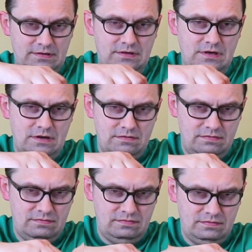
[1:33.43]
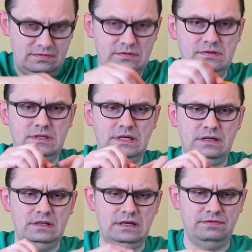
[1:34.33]
Ah, it's
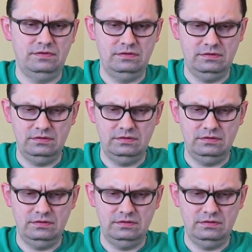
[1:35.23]
not enough.